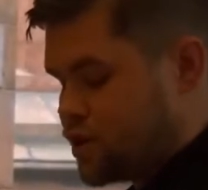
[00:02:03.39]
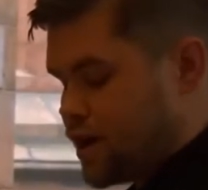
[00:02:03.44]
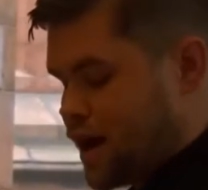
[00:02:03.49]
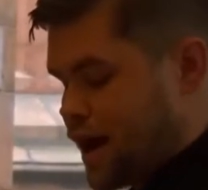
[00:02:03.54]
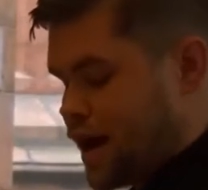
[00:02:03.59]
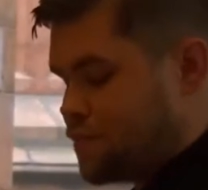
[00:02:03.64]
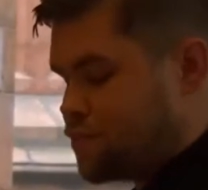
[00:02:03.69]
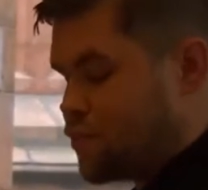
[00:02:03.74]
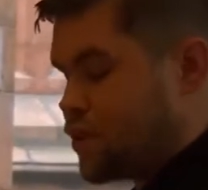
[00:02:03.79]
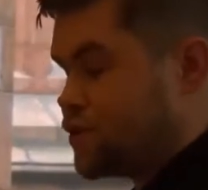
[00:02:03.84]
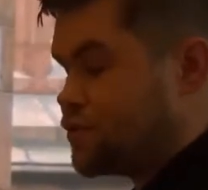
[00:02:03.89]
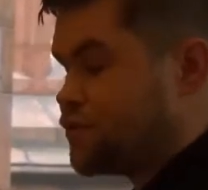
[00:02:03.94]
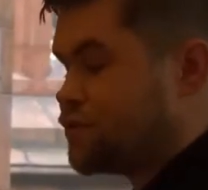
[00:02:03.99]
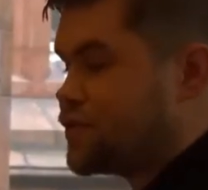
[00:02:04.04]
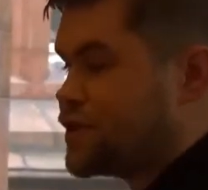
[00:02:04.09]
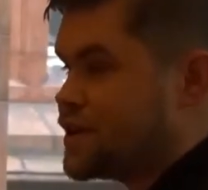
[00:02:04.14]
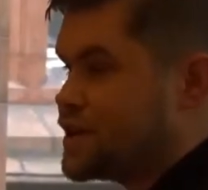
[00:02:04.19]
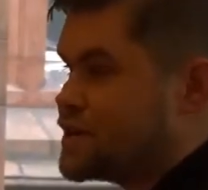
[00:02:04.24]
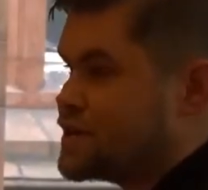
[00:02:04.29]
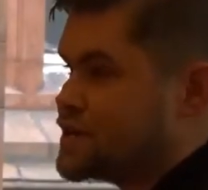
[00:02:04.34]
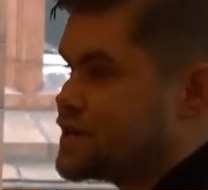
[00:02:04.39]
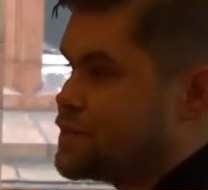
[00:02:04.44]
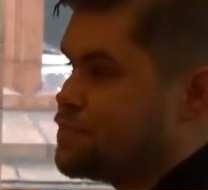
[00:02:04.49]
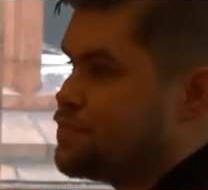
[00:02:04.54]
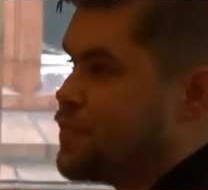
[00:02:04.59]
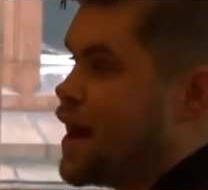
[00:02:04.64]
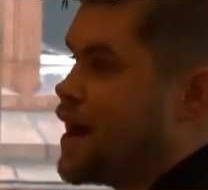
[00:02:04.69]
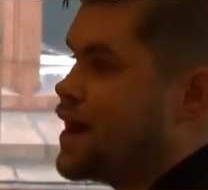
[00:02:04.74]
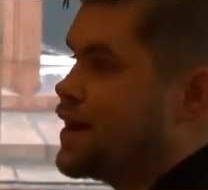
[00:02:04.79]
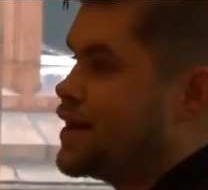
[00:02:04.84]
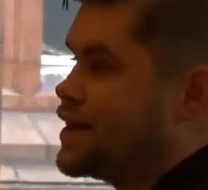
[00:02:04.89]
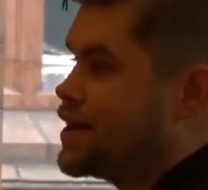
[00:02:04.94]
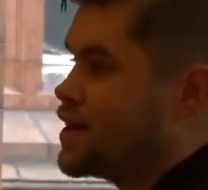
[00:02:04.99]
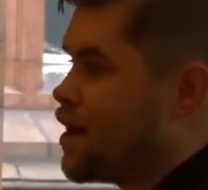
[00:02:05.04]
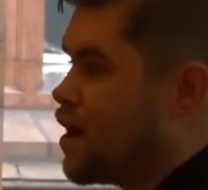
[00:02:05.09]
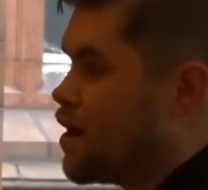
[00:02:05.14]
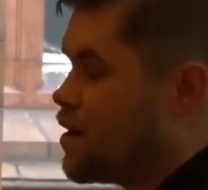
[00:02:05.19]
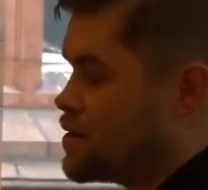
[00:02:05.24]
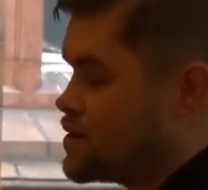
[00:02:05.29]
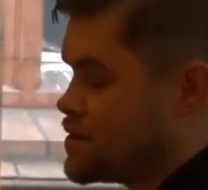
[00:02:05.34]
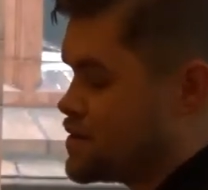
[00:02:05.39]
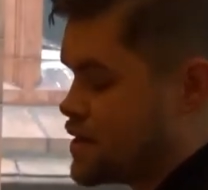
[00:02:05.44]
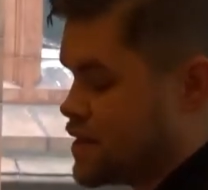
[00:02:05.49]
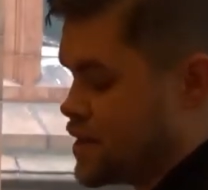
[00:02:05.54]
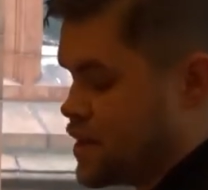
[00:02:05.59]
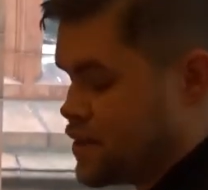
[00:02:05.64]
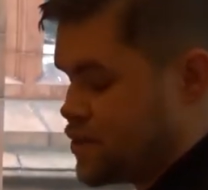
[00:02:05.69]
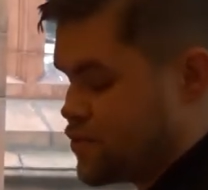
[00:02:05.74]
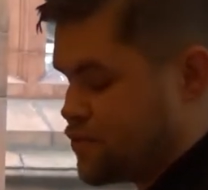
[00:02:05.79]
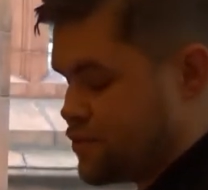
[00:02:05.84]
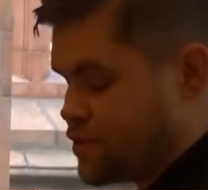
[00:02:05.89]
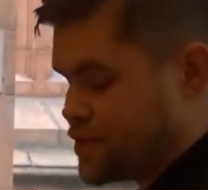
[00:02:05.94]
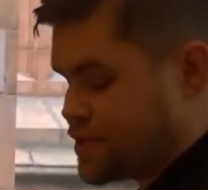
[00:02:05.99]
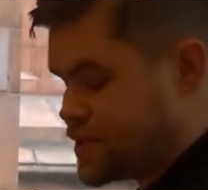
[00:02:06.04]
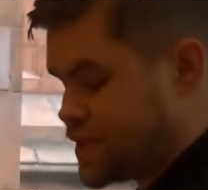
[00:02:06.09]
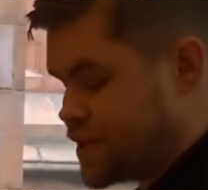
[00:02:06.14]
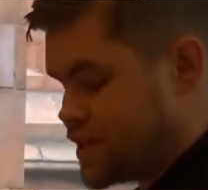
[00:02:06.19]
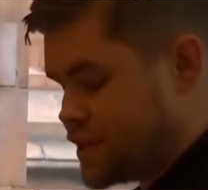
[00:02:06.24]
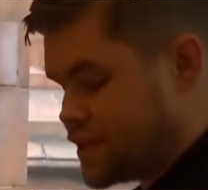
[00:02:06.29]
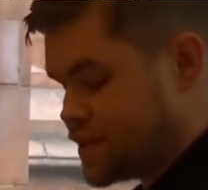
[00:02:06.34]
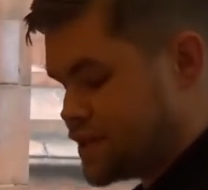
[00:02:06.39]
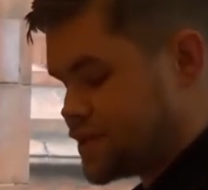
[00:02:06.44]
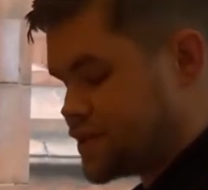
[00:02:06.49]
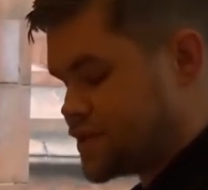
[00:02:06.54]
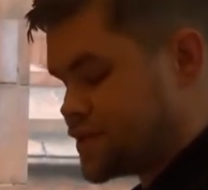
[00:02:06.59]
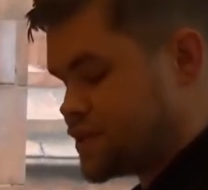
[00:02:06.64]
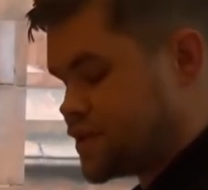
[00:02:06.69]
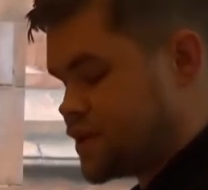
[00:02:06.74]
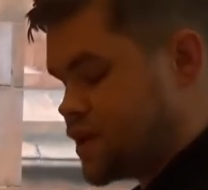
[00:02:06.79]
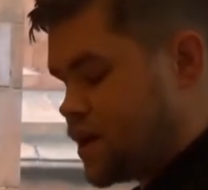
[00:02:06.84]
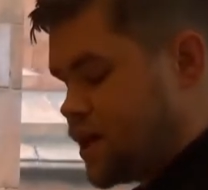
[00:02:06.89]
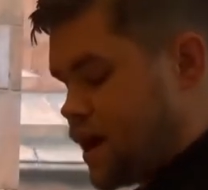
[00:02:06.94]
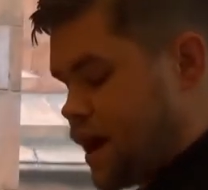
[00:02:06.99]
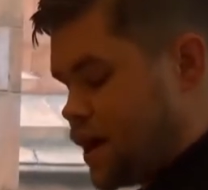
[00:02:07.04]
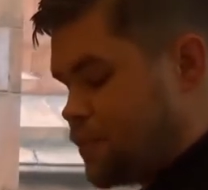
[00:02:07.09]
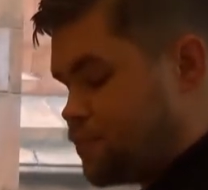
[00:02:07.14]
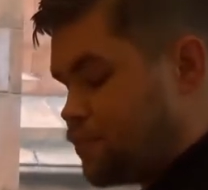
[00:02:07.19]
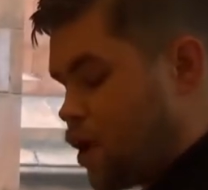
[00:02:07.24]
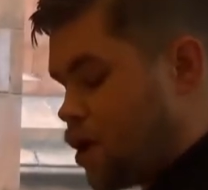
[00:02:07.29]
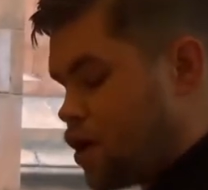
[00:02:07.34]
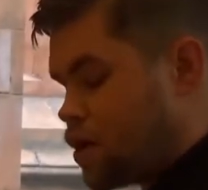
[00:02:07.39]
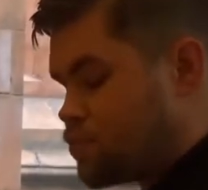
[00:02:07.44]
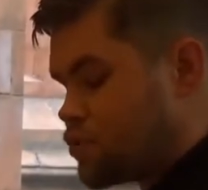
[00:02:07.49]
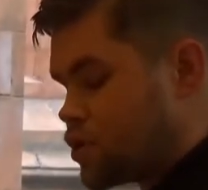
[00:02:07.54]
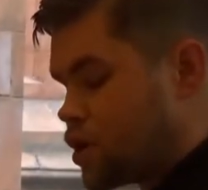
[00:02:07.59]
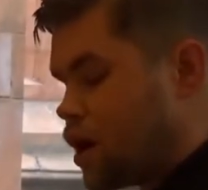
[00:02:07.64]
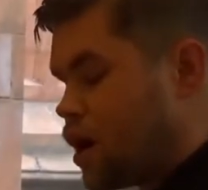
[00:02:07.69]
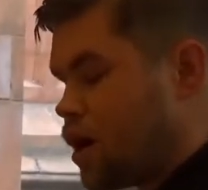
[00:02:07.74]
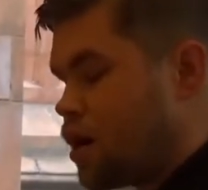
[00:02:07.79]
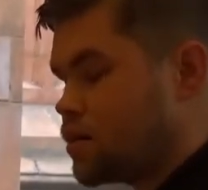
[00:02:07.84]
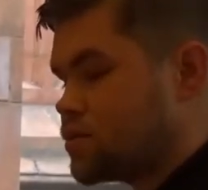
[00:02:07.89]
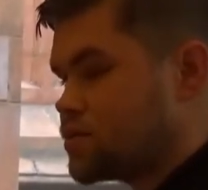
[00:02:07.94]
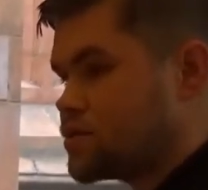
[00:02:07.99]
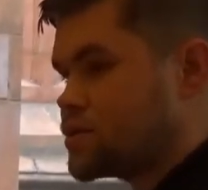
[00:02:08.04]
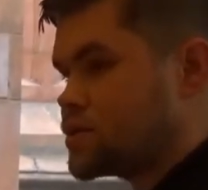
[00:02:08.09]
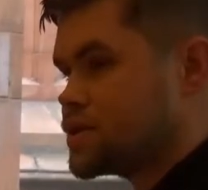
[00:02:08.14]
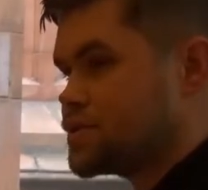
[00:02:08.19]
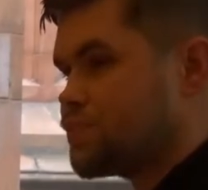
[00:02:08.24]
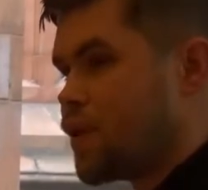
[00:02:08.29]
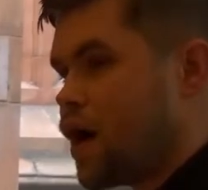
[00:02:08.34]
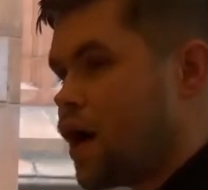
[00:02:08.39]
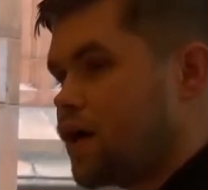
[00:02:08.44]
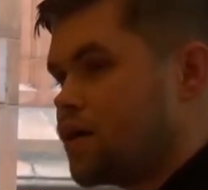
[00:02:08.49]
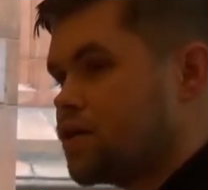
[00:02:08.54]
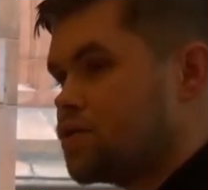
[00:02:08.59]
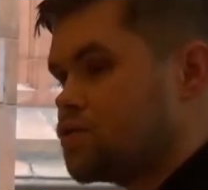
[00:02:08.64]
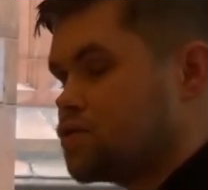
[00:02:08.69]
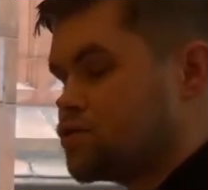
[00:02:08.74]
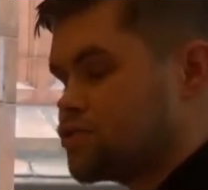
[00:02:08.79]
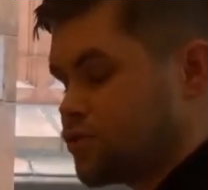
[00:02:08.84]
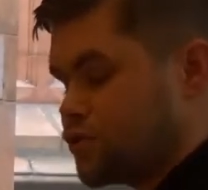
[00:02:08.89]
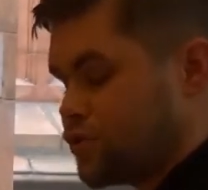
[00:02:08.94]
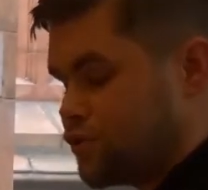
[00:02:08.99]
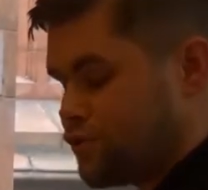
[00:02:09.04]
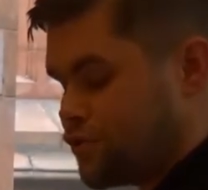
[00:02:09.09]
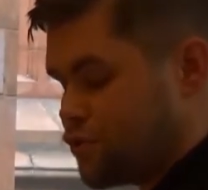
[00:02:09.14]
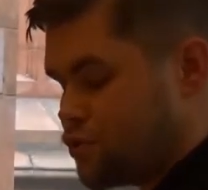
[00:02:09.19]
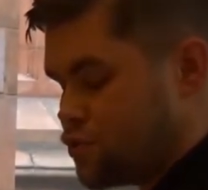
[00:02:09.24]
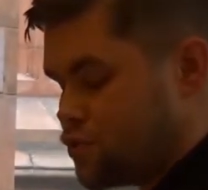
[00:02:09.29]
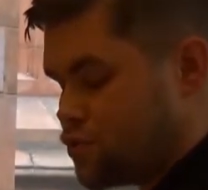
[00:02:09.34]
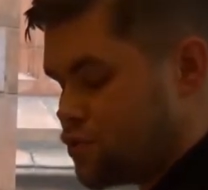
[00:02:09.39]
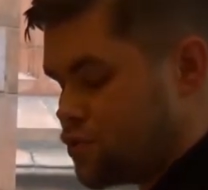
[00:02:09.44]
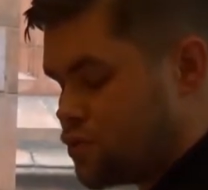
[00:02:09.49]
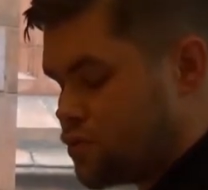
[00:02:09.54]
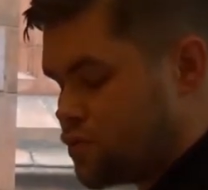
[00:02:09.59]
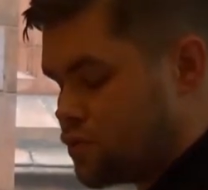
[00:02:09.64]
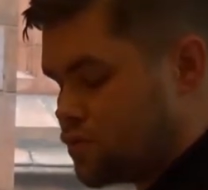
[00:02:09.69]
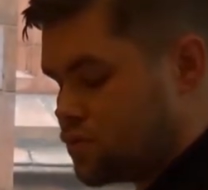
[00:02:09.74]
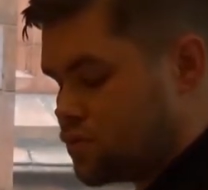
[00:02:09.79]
and my feet barely glancing the receipts and Marlboro cartons piled on the floor.